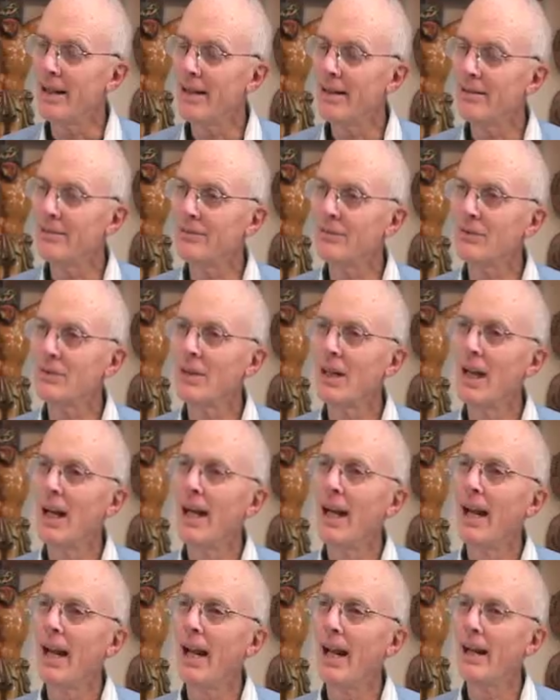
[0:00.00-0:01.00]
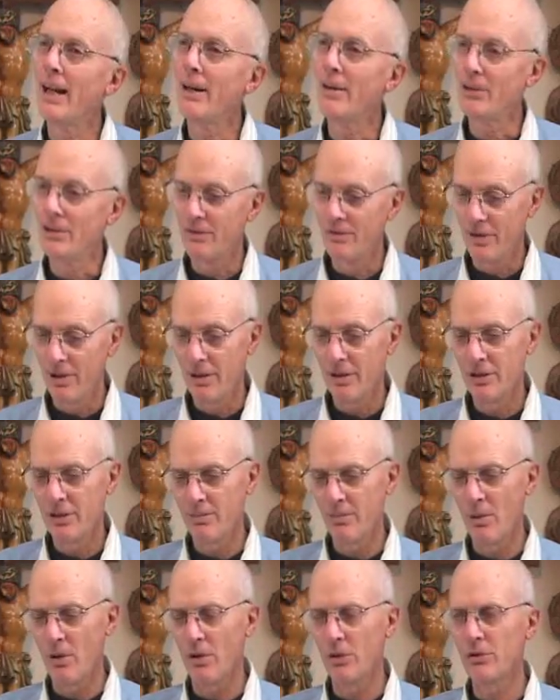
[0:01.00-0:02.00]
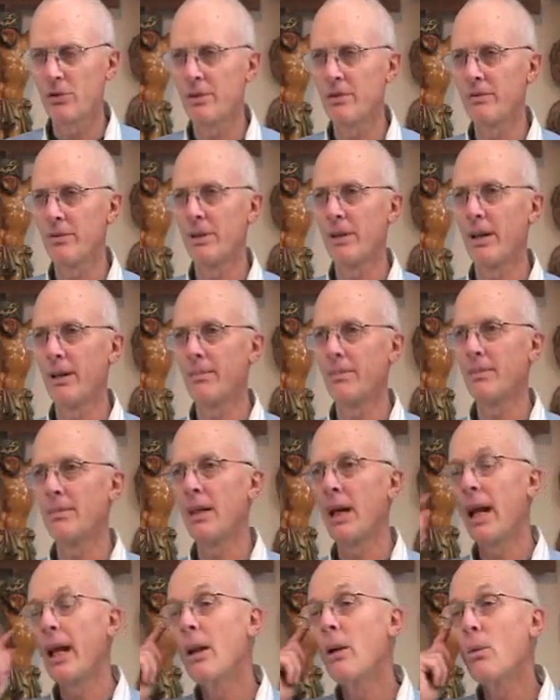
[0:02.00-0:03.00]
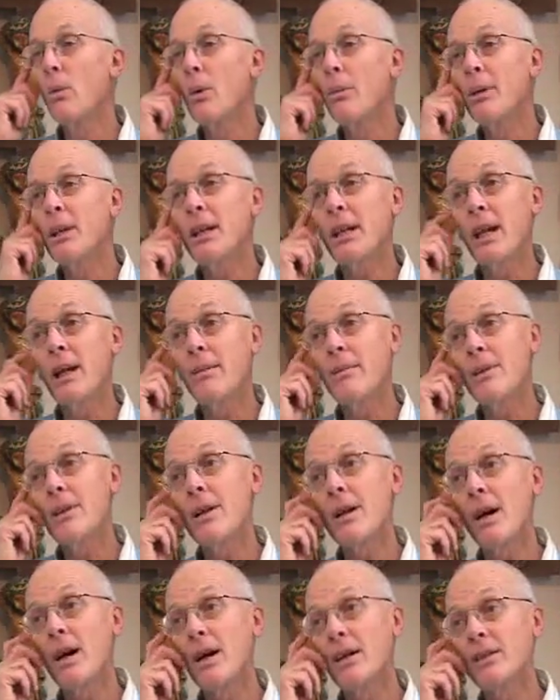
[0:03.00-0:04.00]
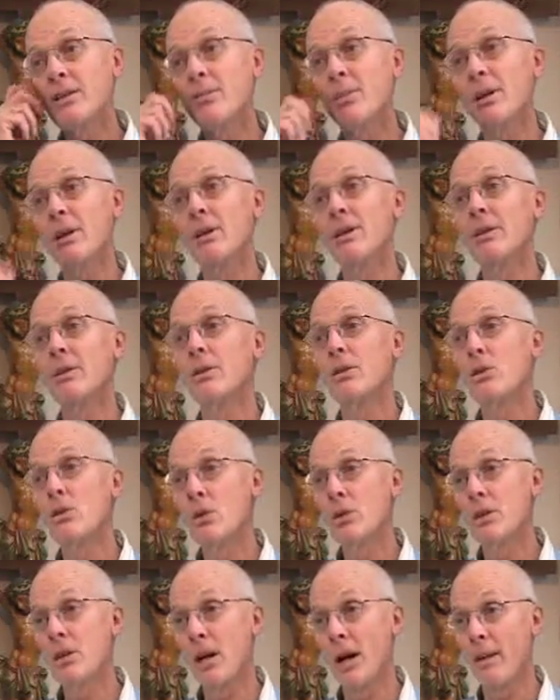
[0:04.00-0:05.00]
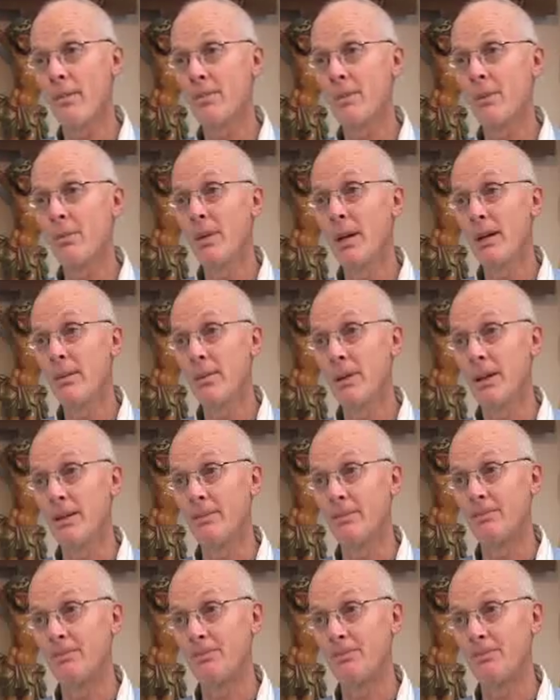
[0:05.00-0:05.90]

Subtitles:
yet, and I was very small, shriveled up, and a woman came to the hospital to adopt a baby.